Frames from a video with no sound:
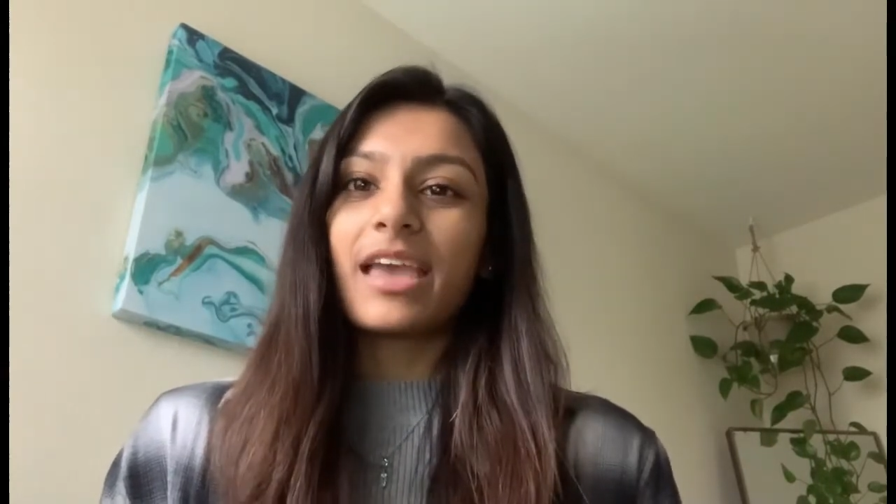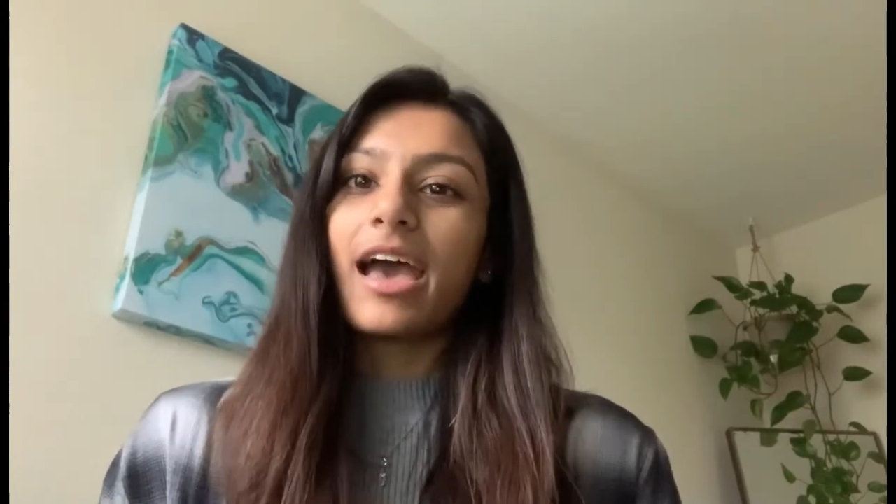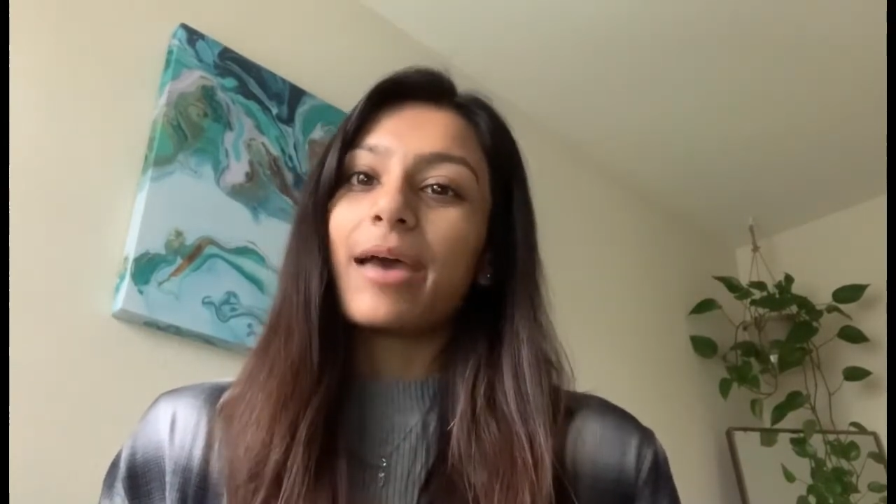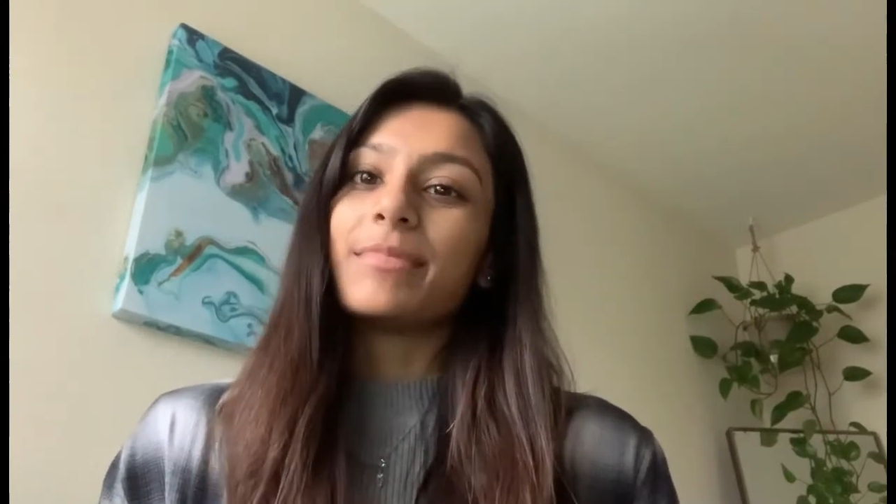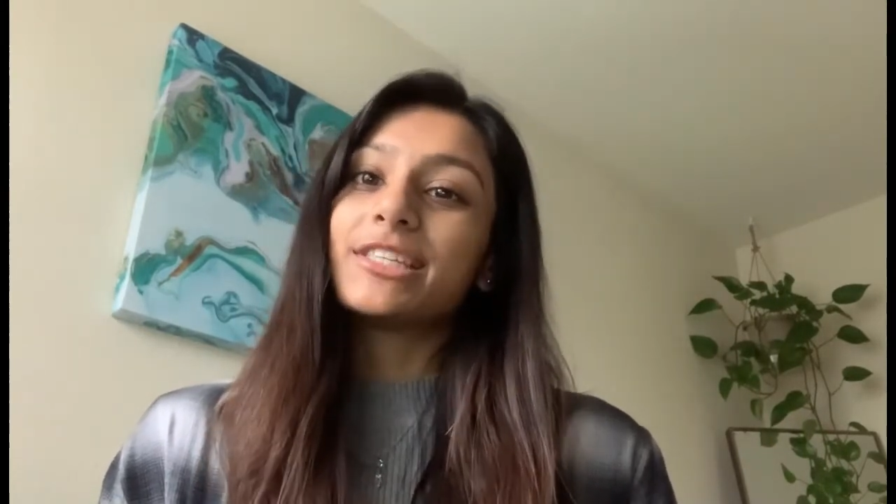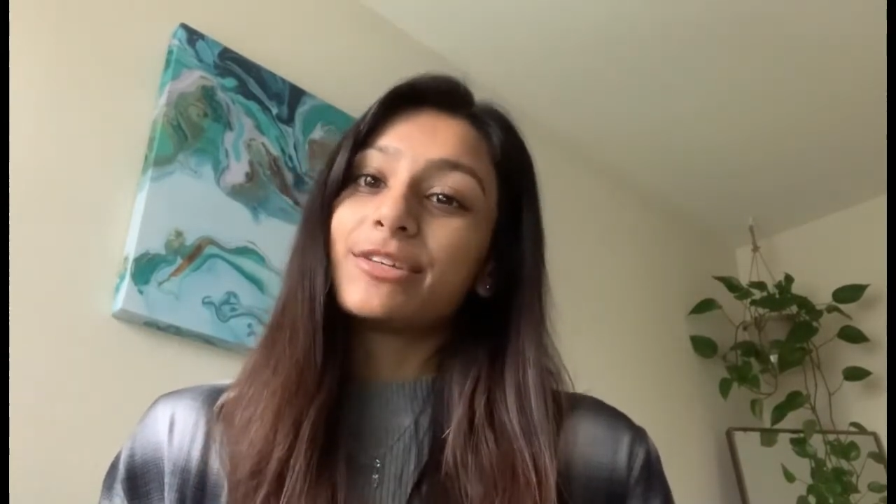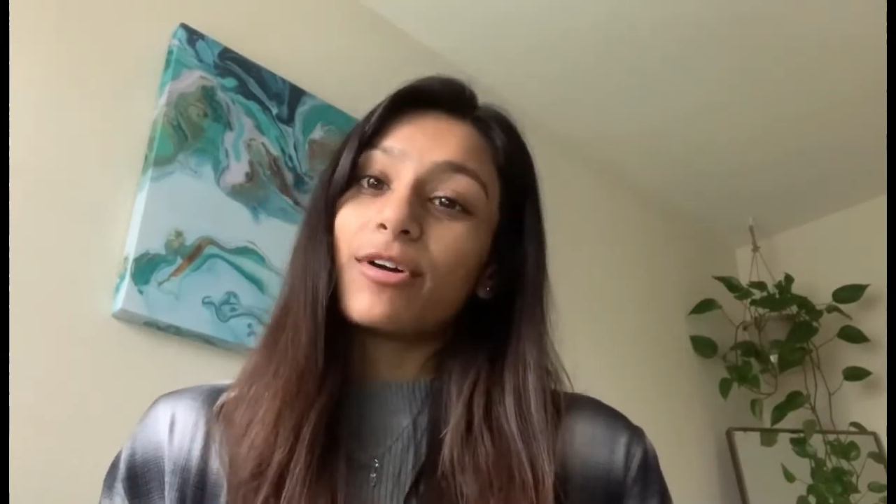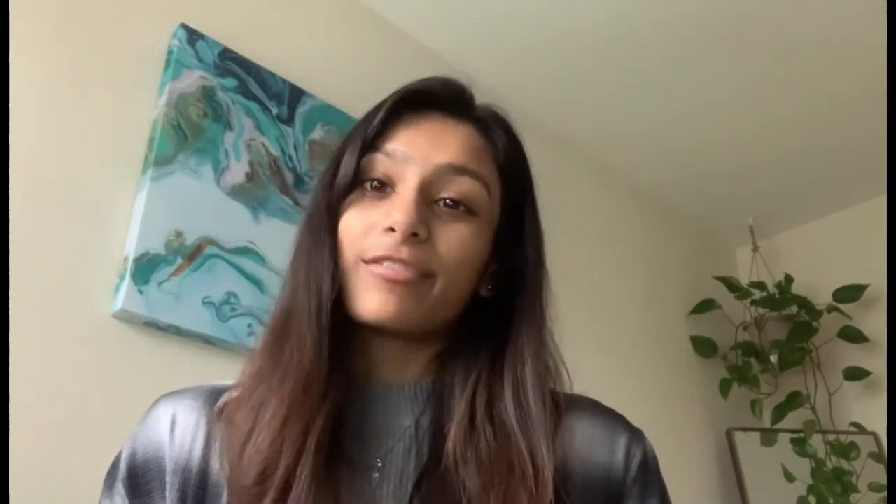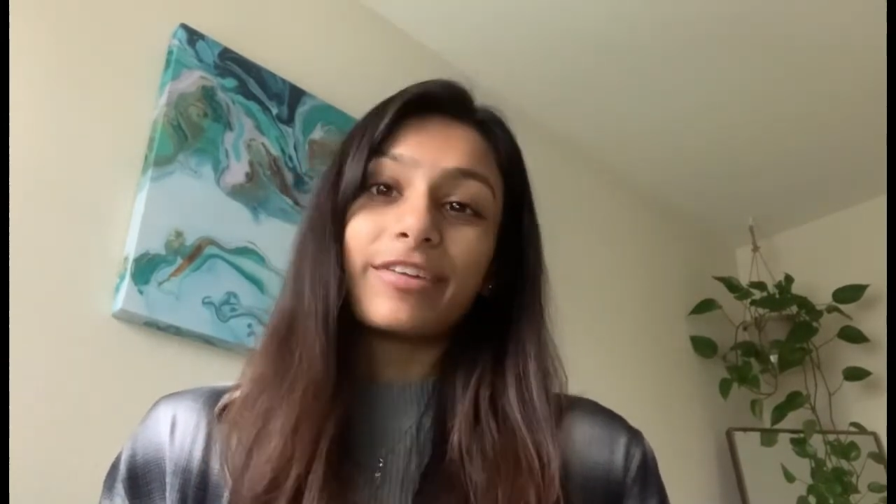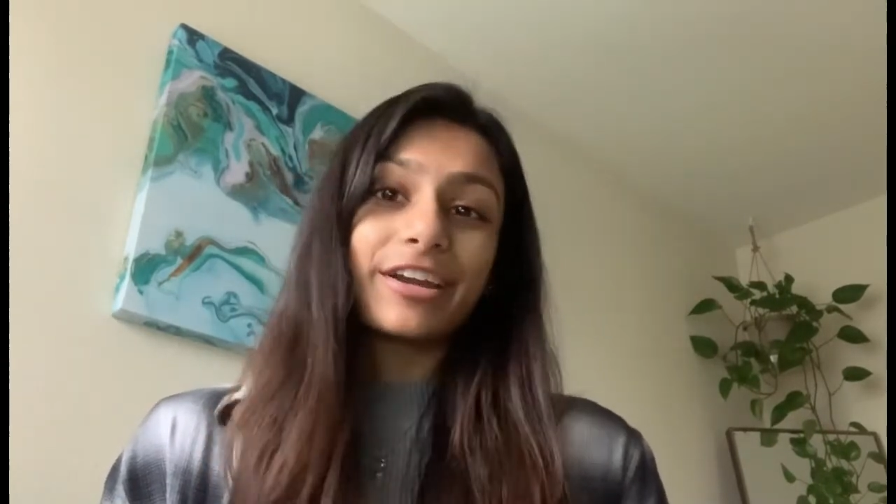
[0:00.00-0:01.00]
I miss you
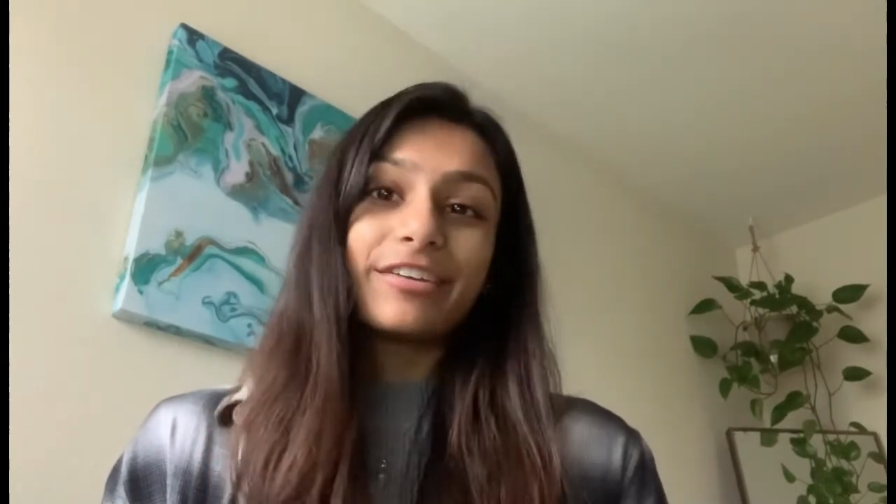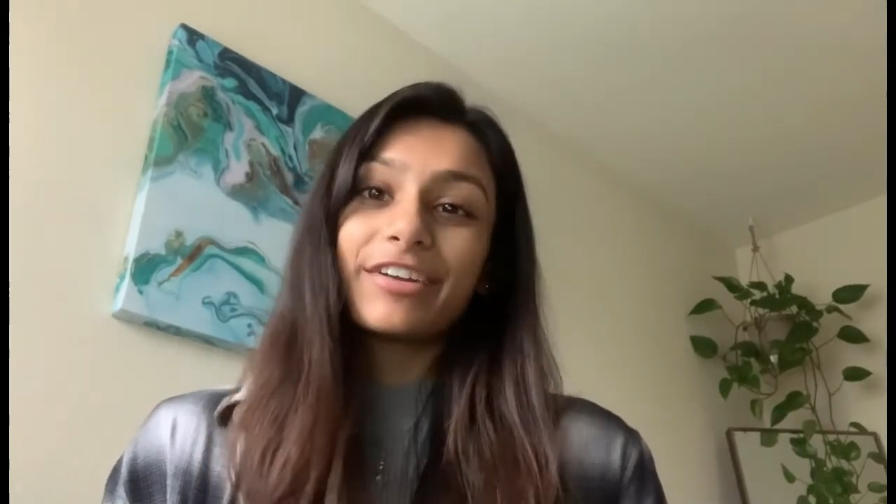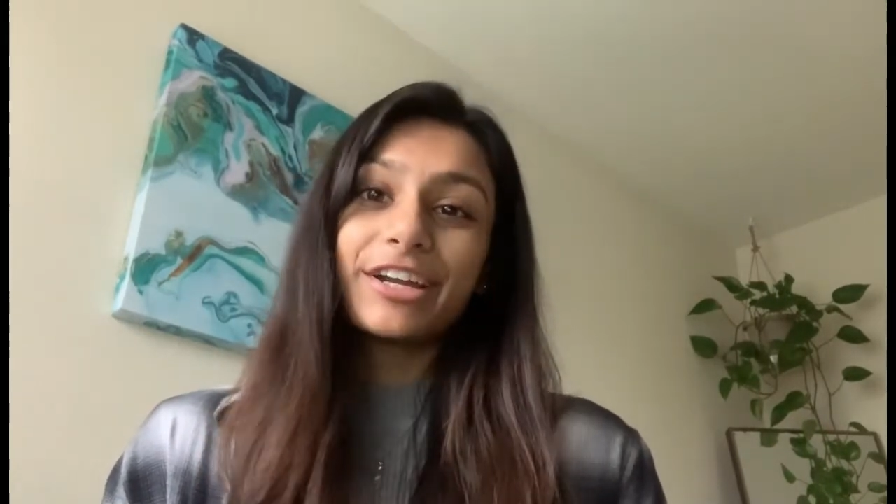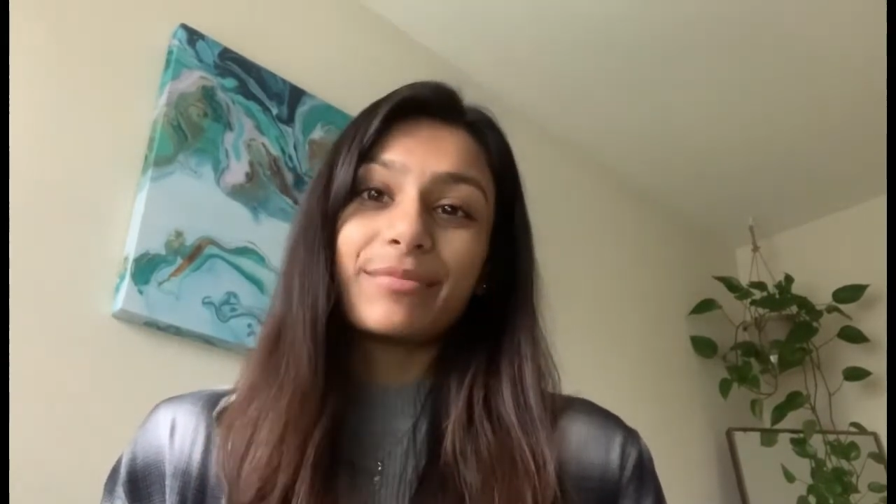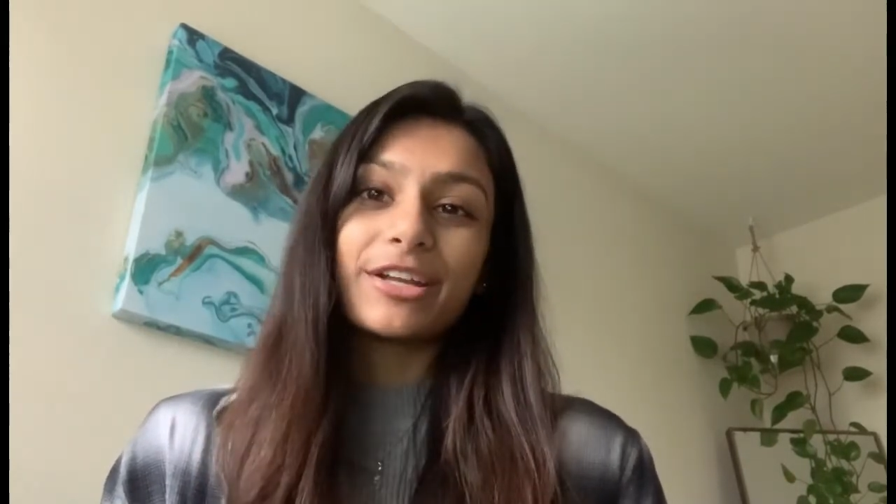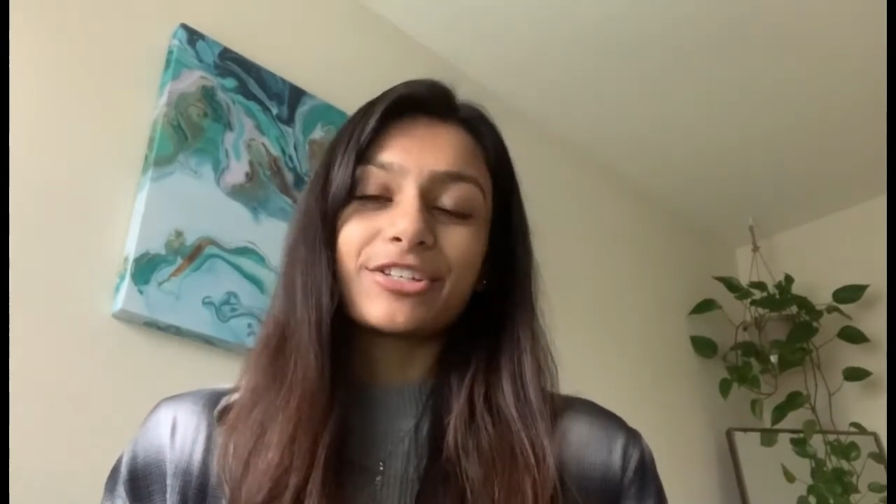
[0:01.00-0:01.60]
all very, very much